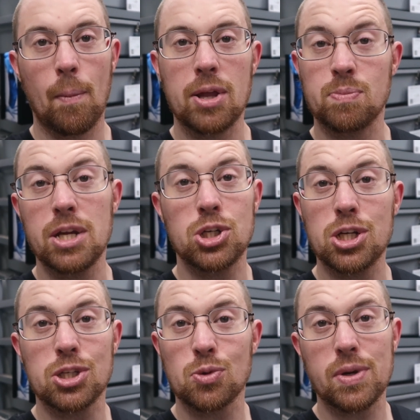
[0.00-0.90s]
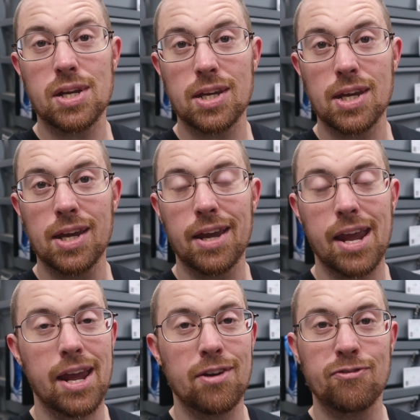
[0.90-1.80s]
as many genes as we can get
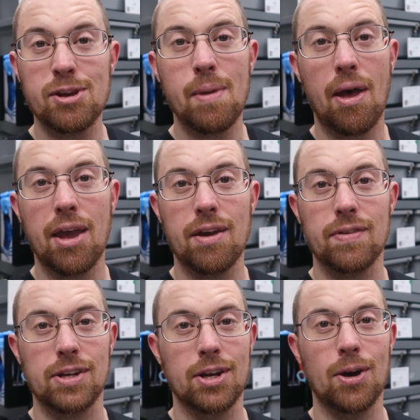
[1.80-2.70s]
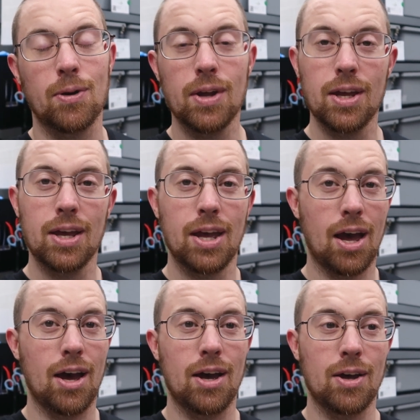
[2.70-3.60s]
and female heavy, you know.
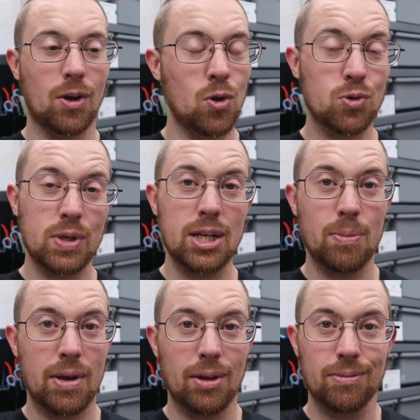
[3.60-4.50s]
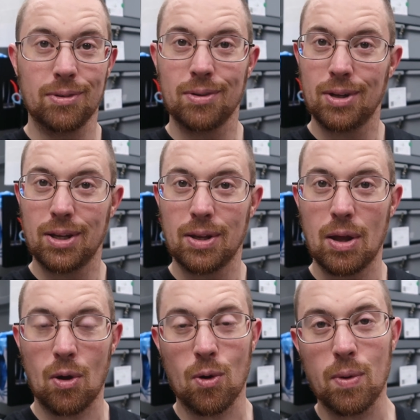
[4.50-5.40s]
Uh, of course, we need a male
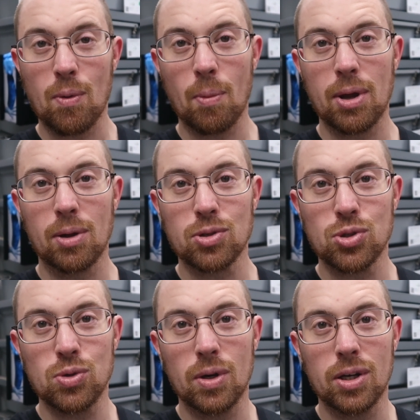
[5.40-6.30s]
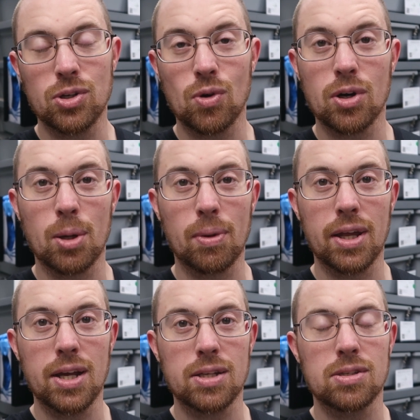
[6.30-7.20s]
or we won't be able to uh, do our double
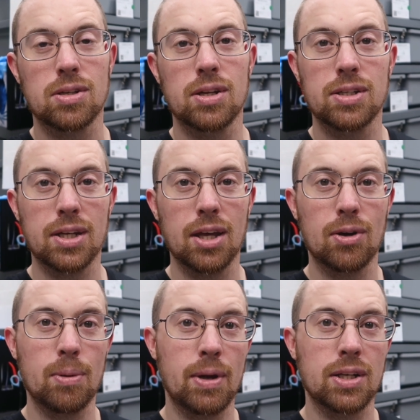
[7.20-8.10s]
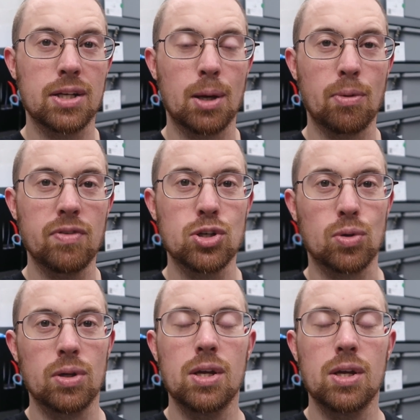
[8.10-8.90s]
hets together and make the double visual.